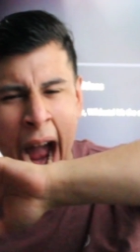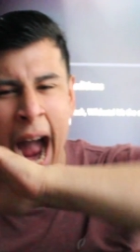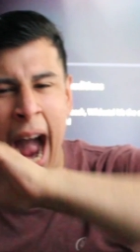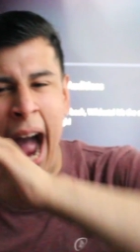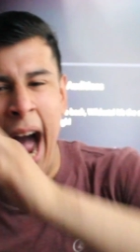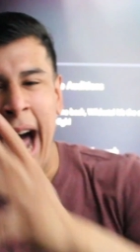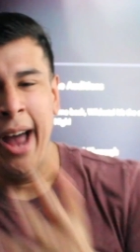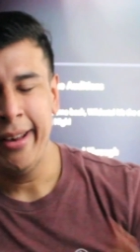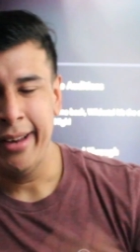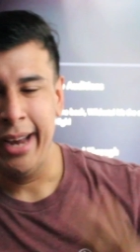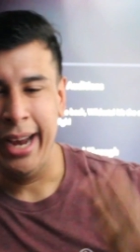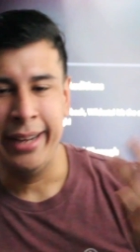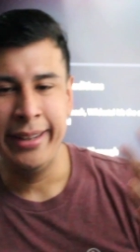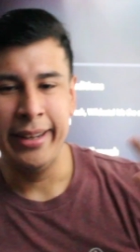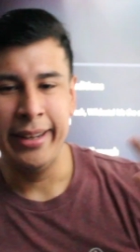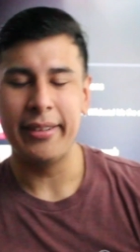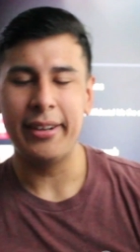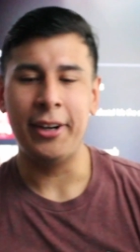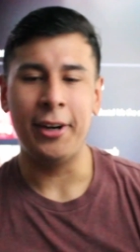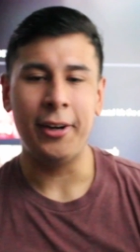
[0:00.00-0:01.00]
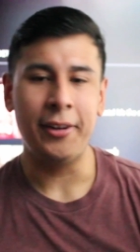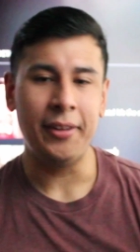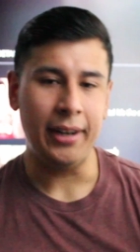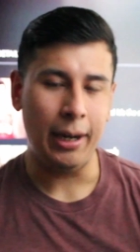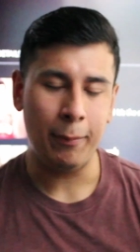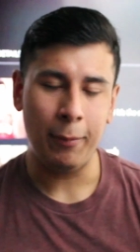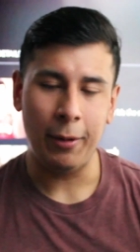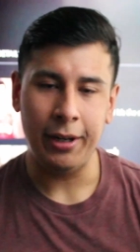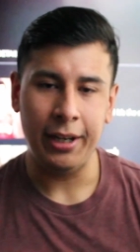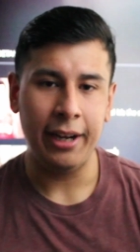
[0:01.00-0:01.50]
It doesn't hurt that I'm
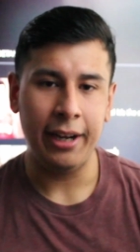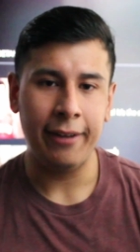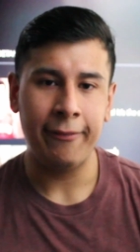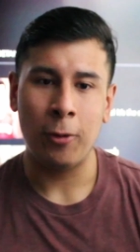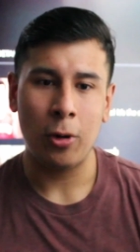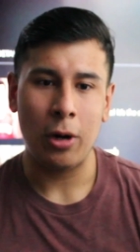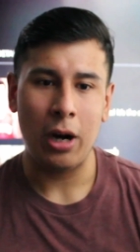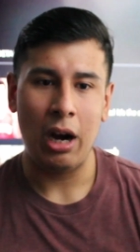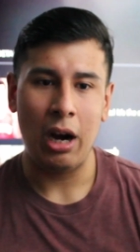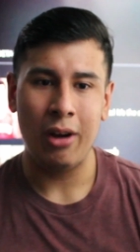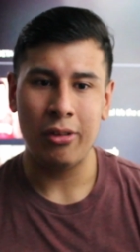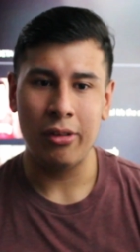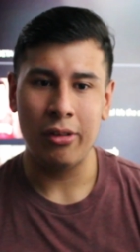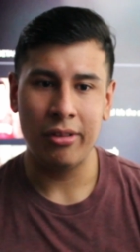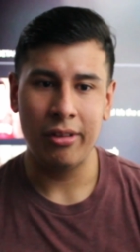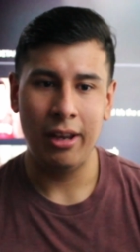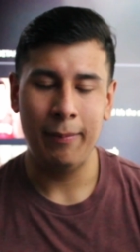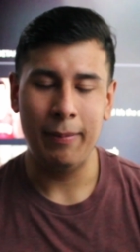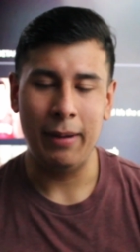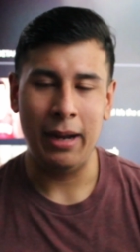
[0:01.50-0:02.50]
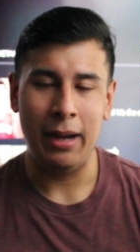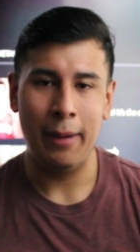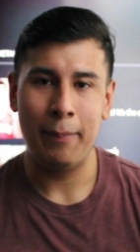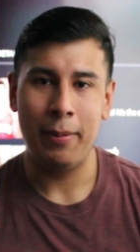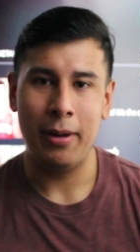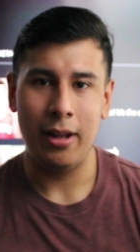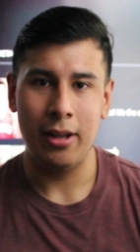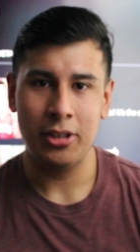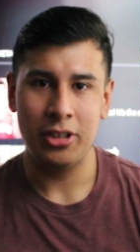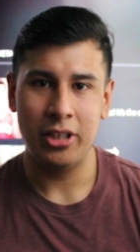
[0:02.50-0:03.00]
running on four hours of sleep. I
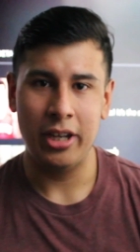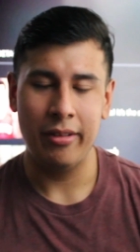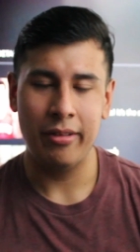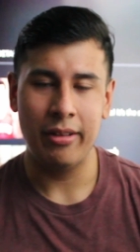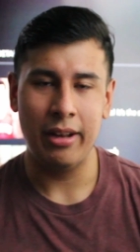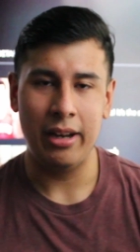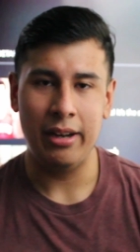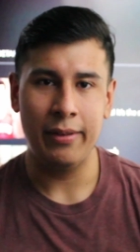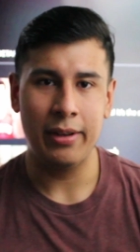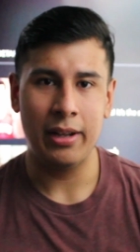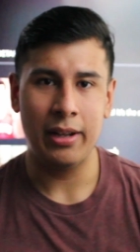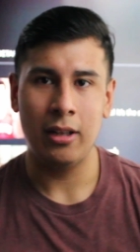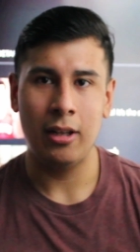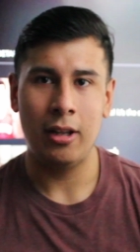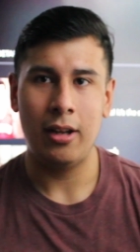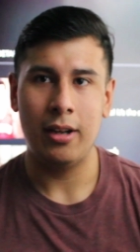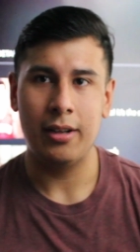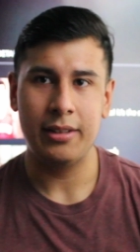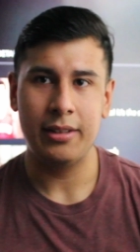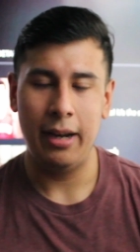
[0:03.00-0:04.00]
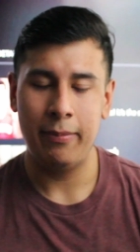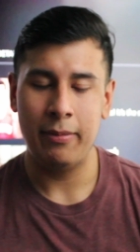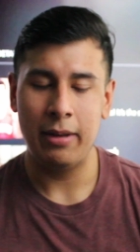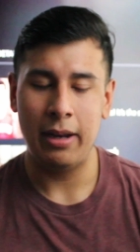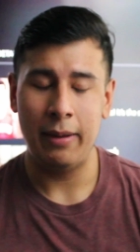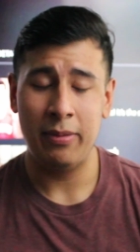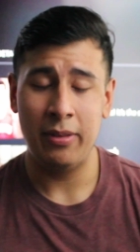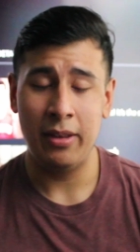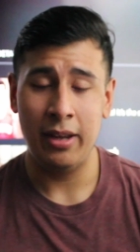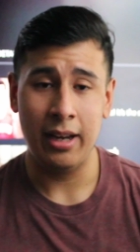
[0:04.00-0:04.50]
apologize. It's not even a long day
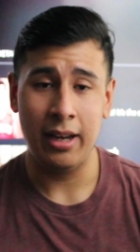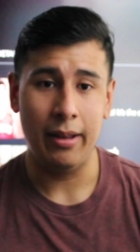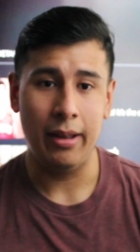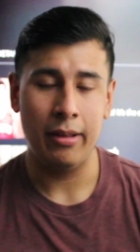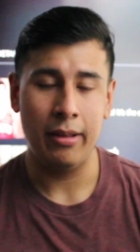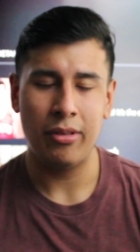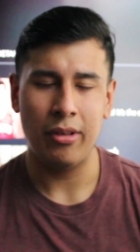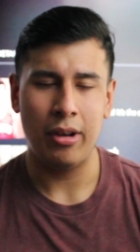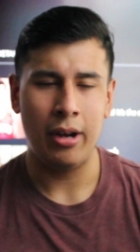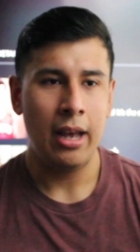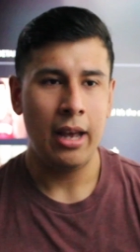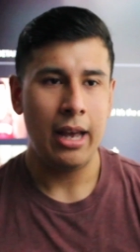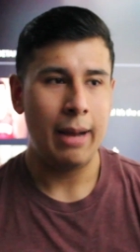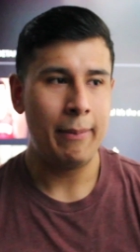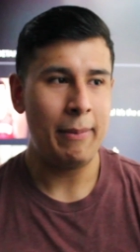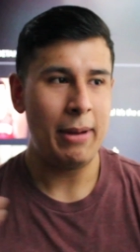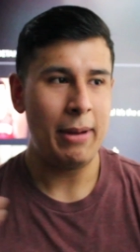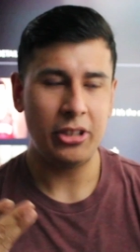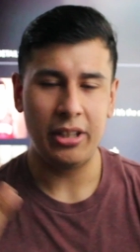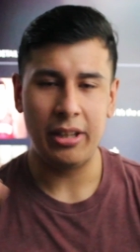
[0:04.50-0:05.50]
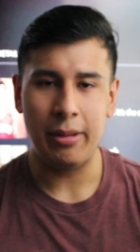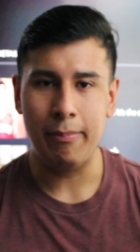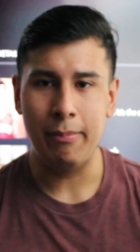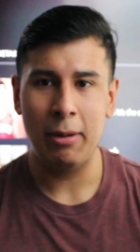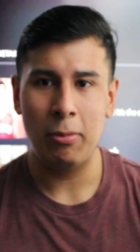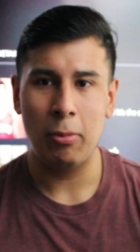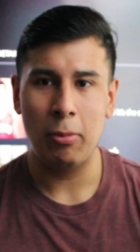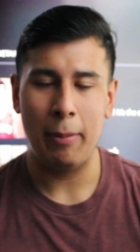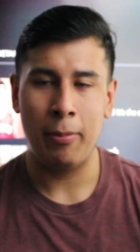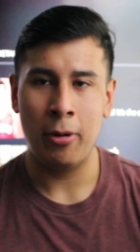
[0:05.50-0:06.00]
type thing. It's I'm actually at the
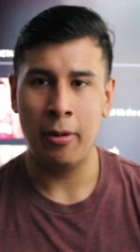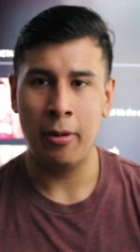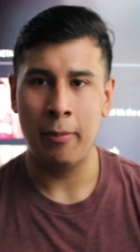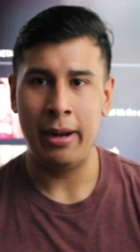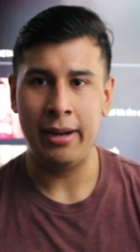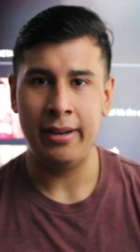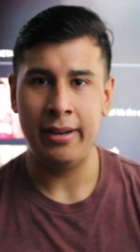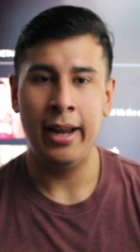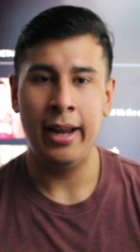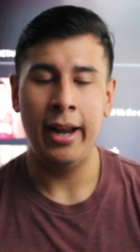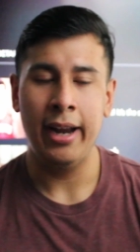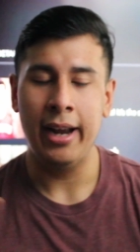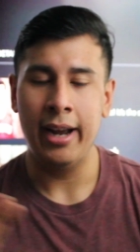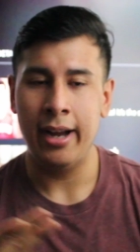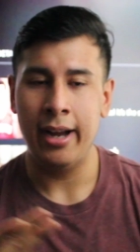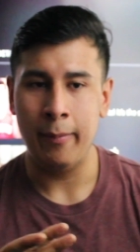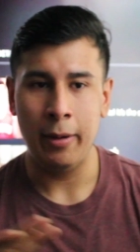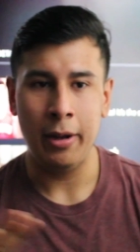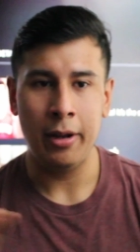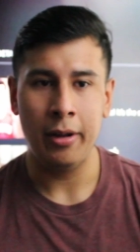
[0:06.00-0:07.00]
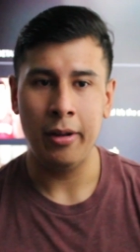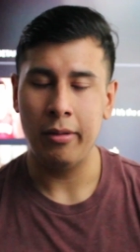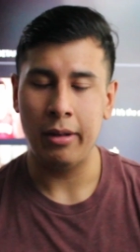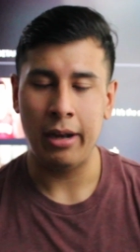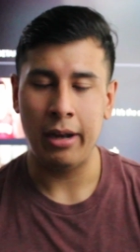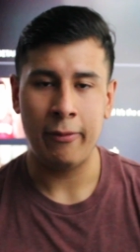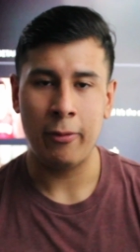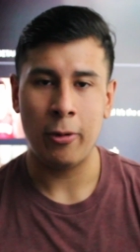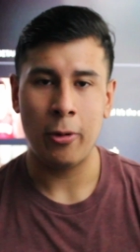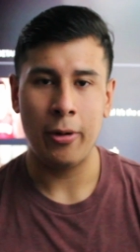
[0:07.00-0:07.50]
midway point of my day, um, and
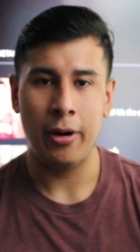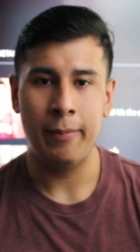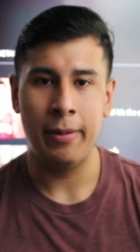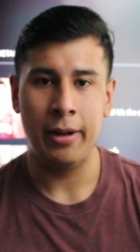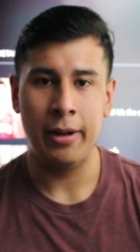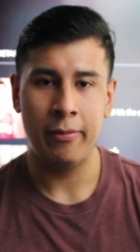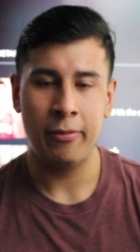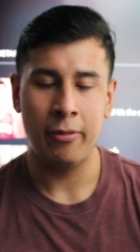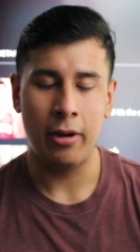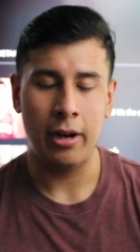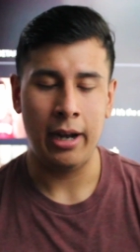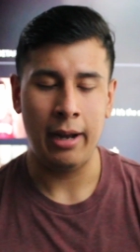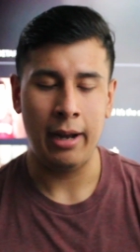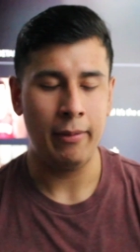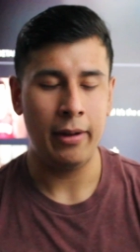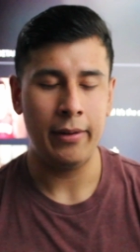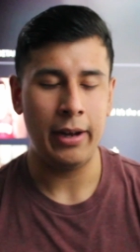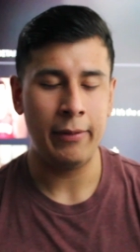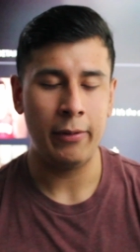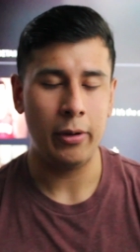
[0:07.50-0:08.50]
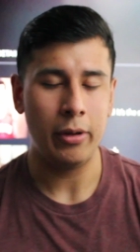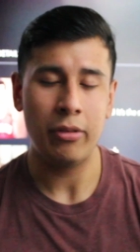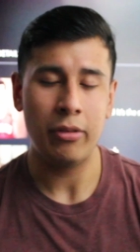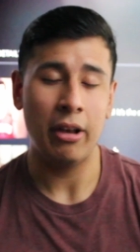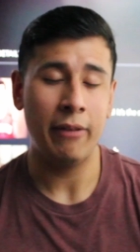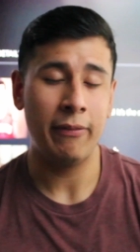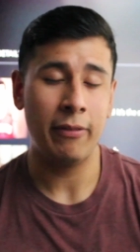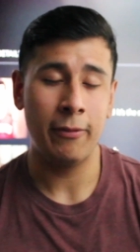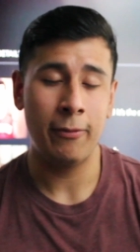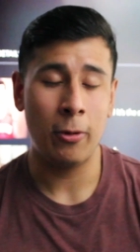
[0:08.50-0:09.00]
I've already been up. I've, I've only
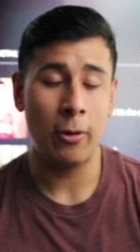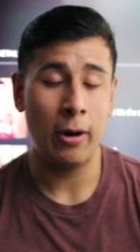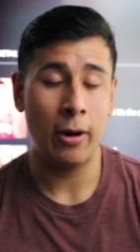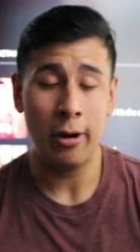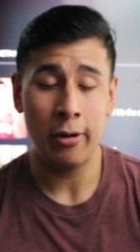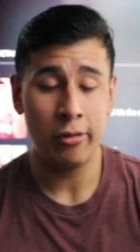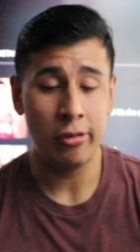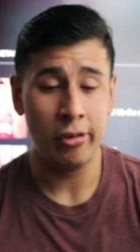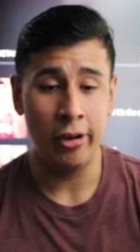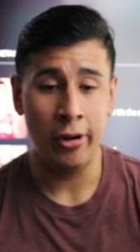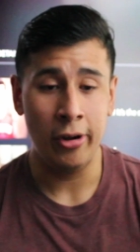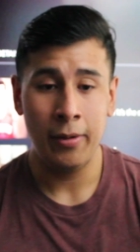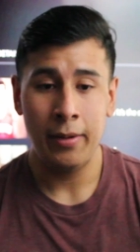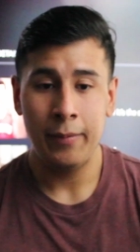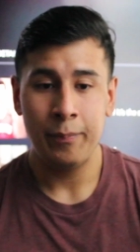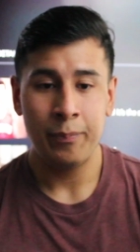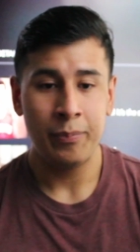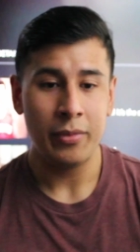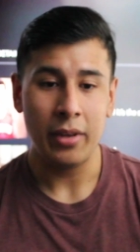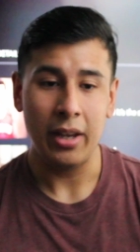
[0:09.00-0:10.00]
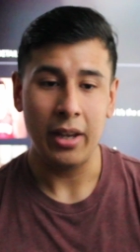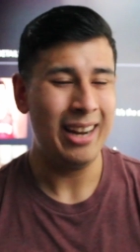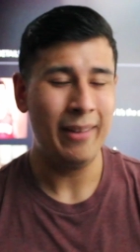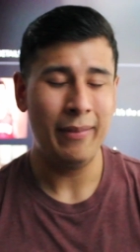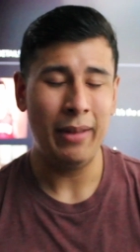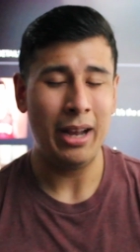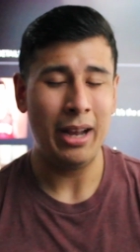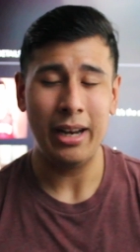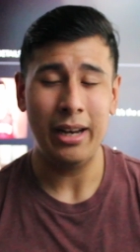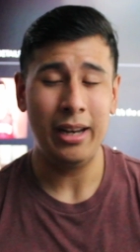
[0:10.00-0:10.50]
slept for four hours, so, and I'm
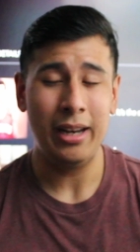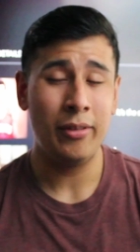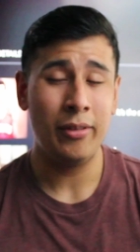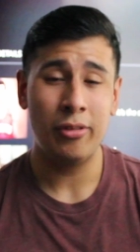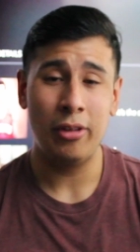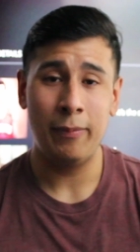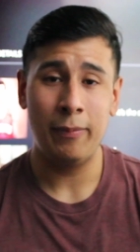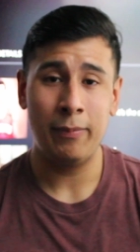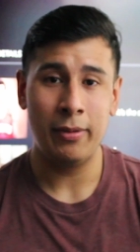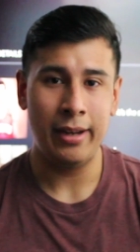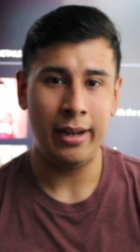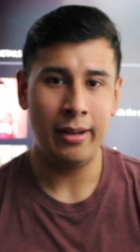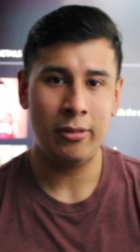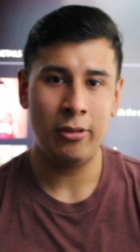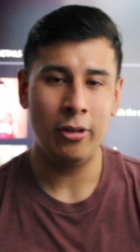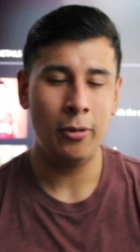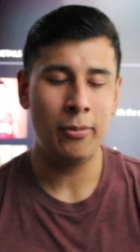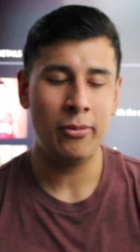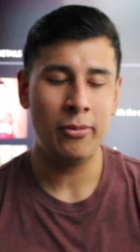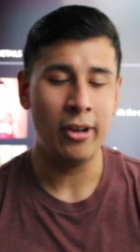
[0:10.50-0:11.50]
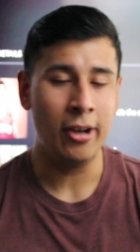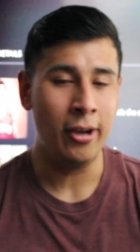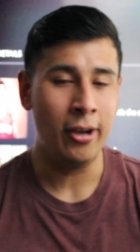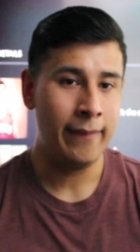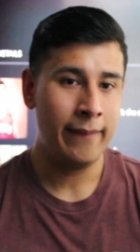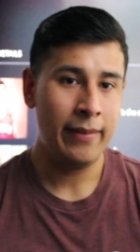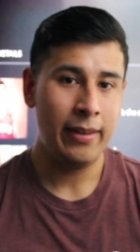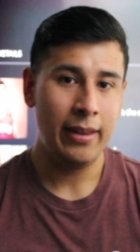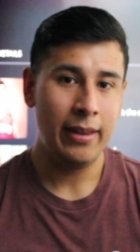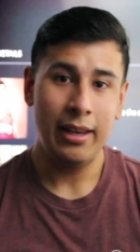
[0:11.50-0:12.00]
not getting any sleep tonight too. So
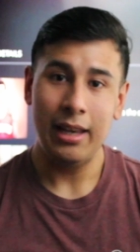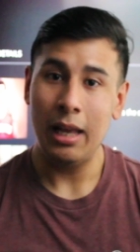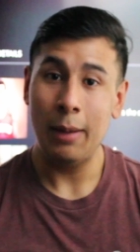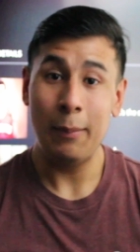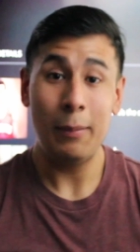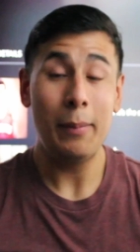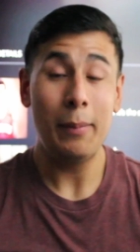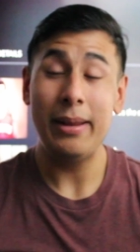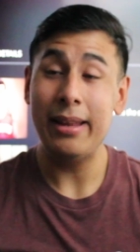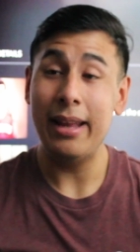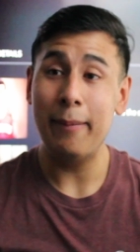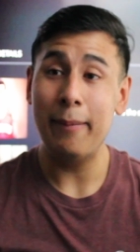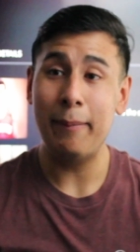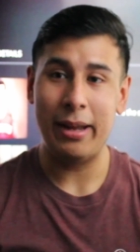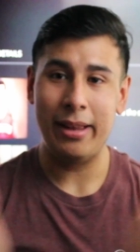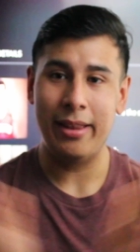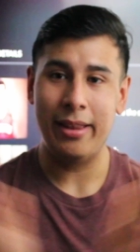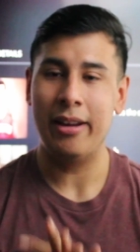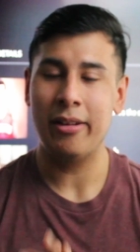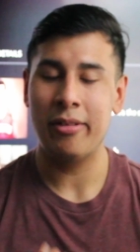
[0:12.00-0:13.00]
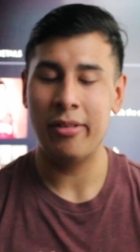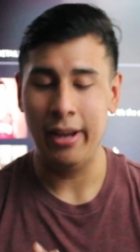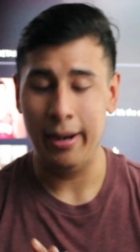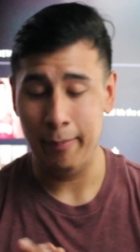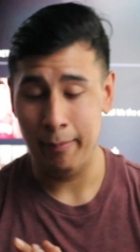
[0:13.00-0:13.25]
I'm gonna be dead by the next day.